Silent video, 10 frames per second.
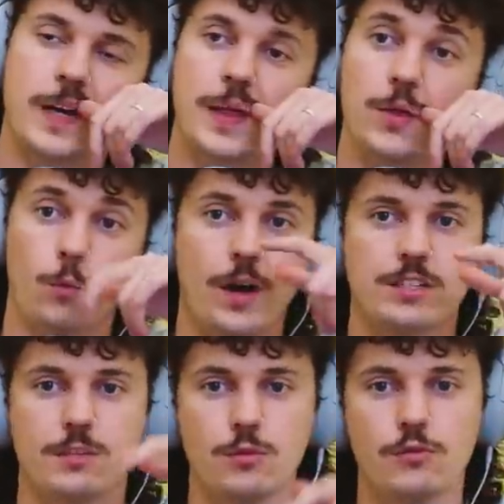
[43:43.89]
And then the
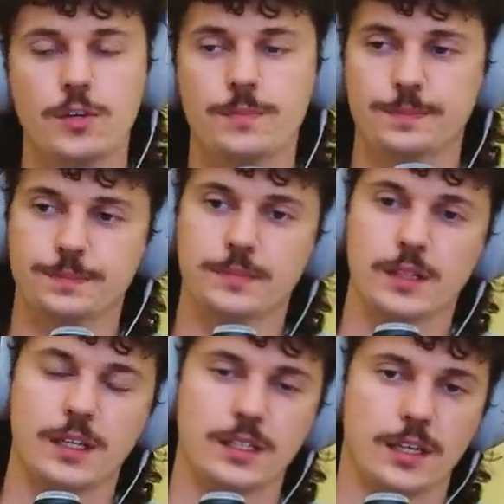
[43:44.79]
rest of the movie
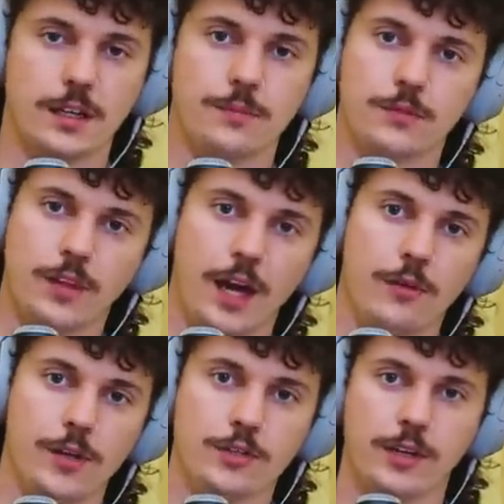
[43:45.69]
is like
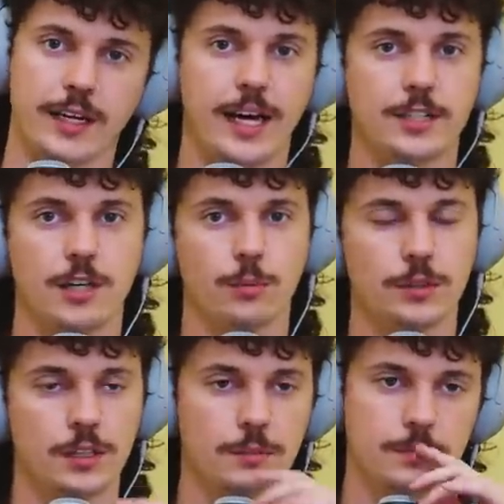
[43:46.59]
diarrhea trying to catch up
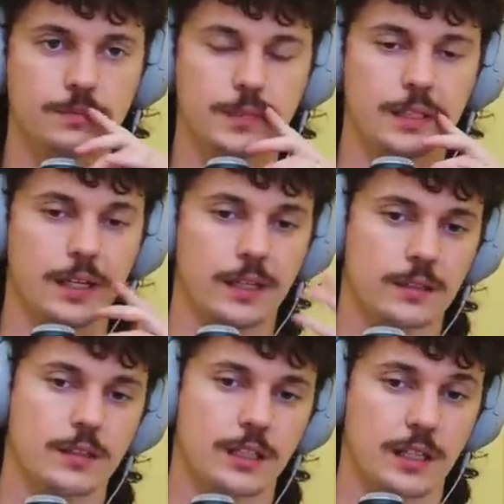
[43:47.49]
with them and
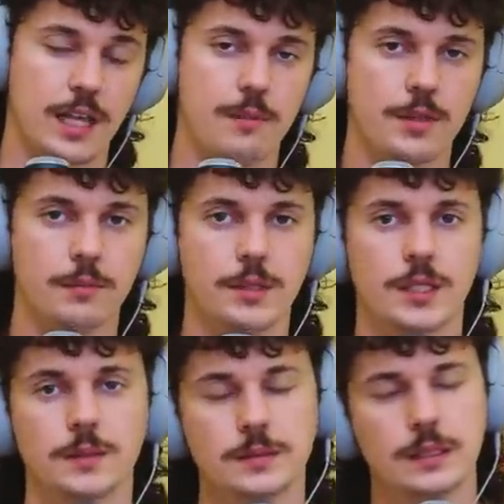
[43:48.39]
like claim them, you
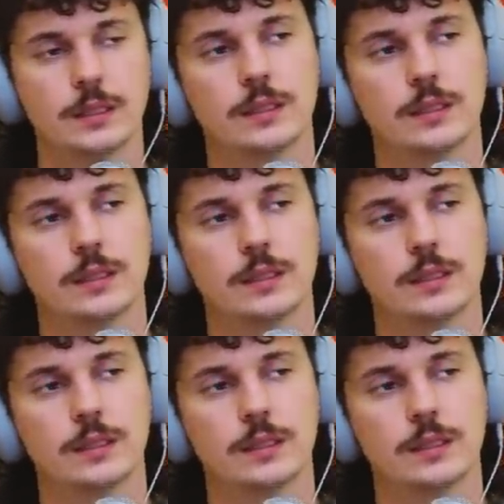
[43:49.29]
know?